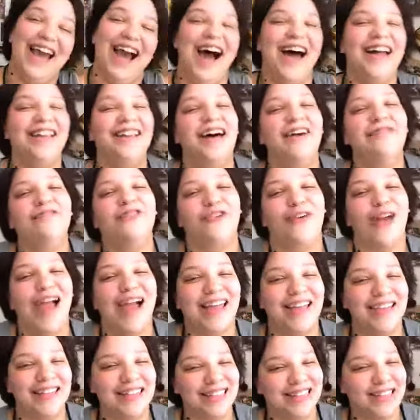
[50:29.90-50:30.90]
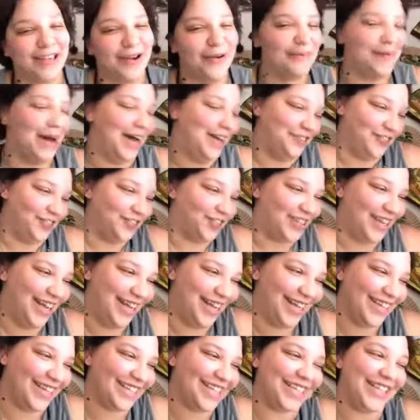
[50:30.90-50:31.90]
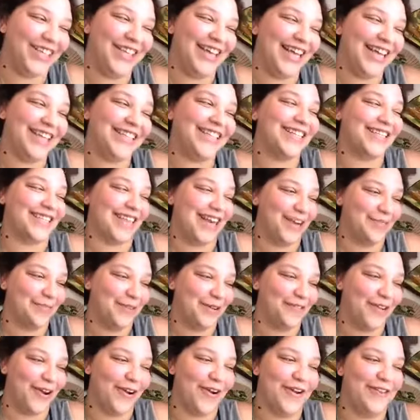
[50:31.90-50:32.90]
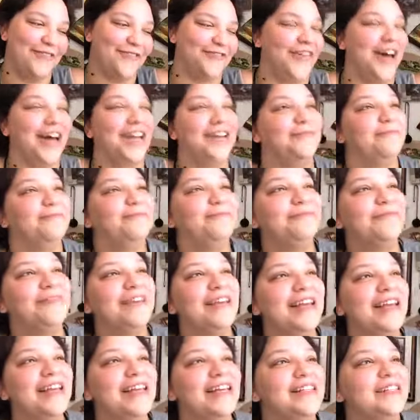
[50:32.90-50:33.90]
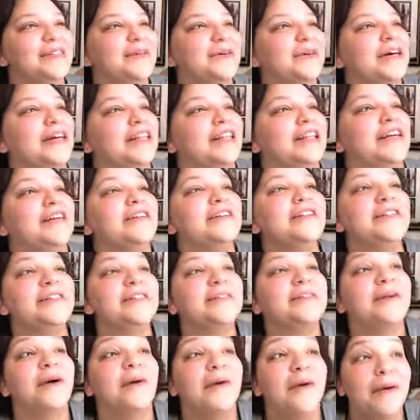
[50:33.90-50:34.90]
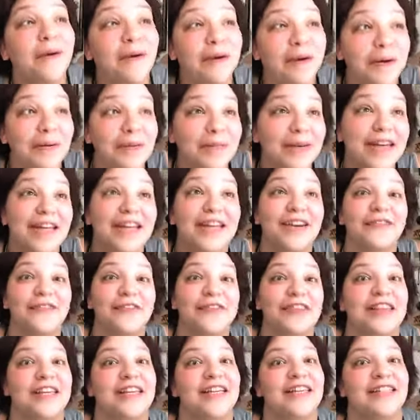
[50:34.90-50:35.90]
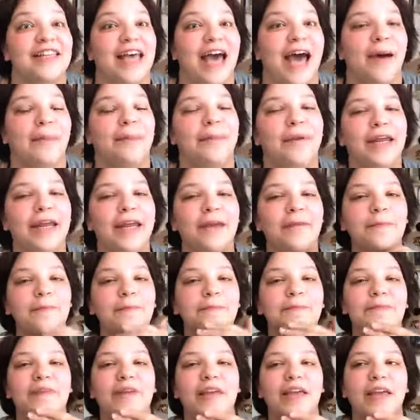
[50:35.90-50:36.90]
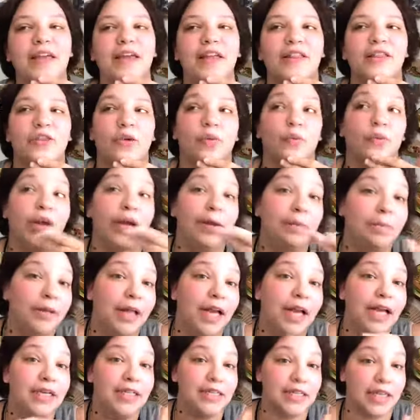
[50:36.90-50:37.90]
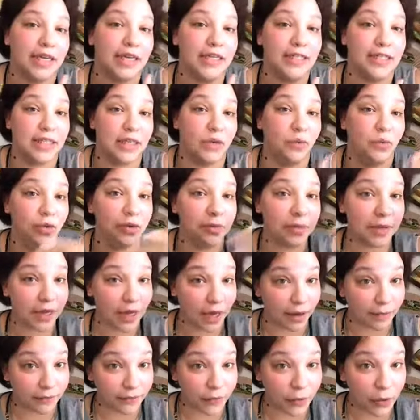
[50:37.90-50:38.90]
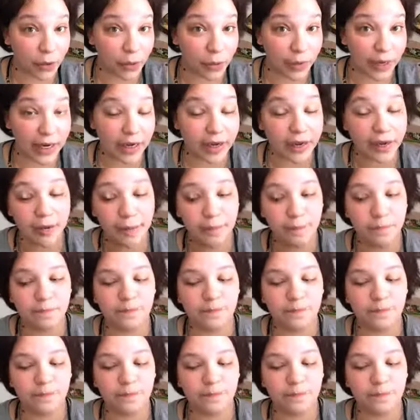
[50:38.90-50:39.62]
I love dragons so much. So this is going to be very fun. So there's so many different things happening. The replays, like I said, will be up for a week.